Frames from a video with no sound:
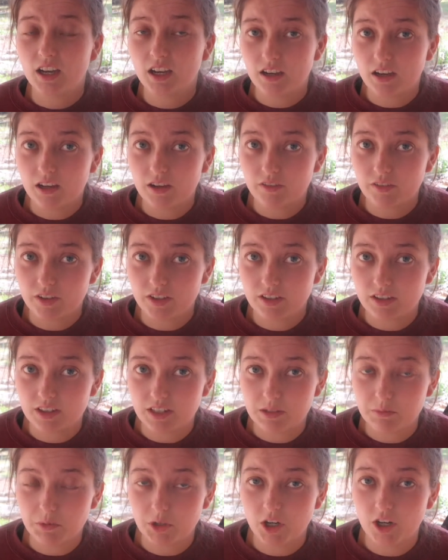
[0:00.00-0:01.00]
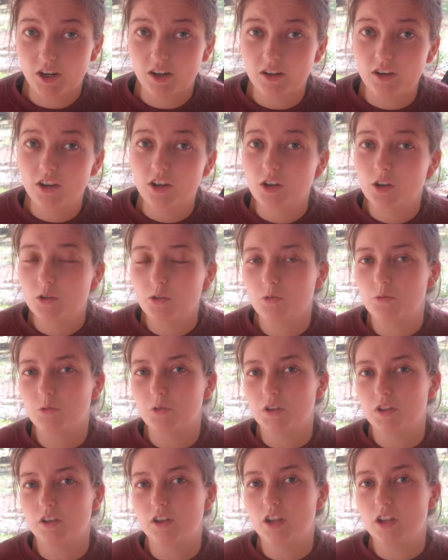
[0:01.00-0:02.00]
of the barn
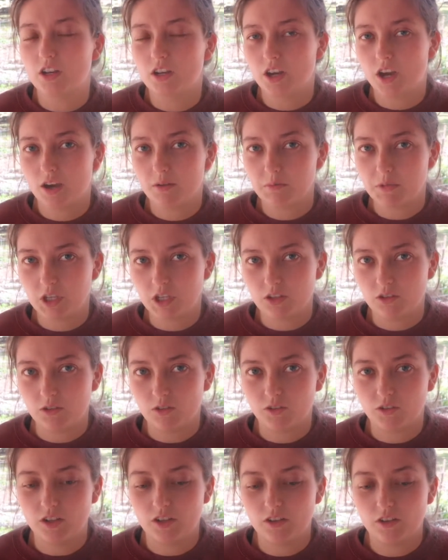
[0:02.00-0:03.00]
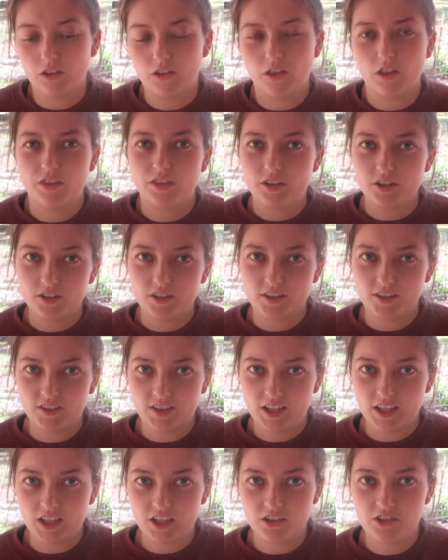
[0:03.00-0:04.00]
would not be used until the third
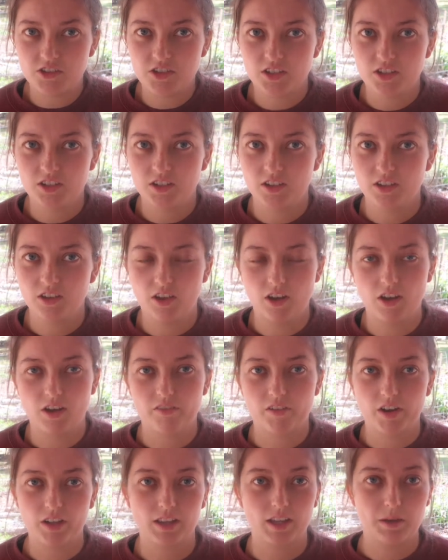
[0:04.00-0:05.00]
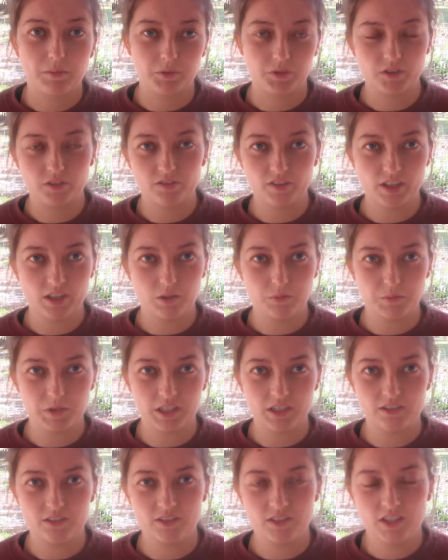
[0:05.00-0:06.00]
stage of our lamb's
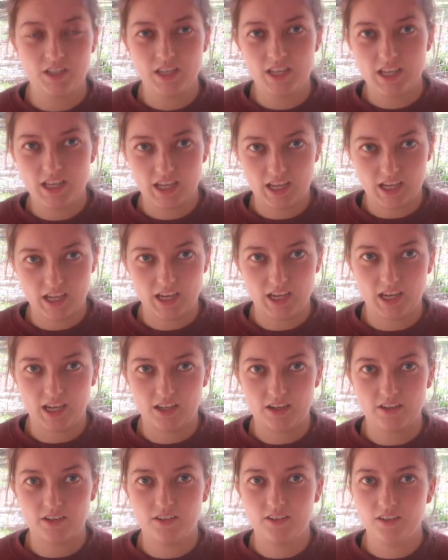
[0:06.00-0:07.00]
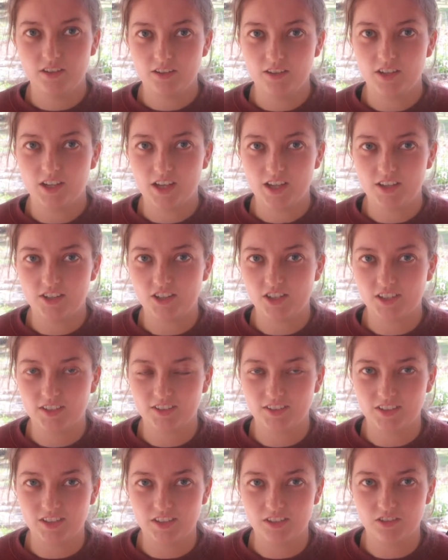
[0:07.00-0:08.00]
development and
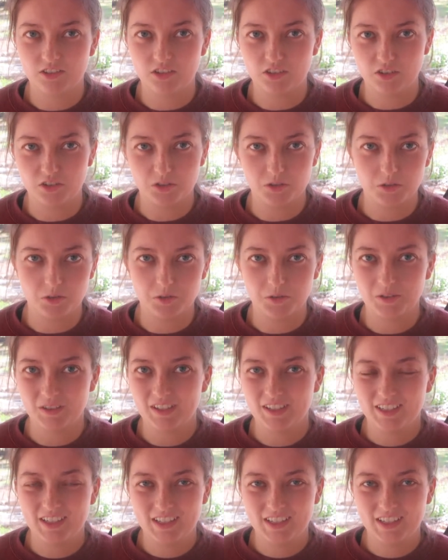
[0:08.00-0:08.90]
adjusting to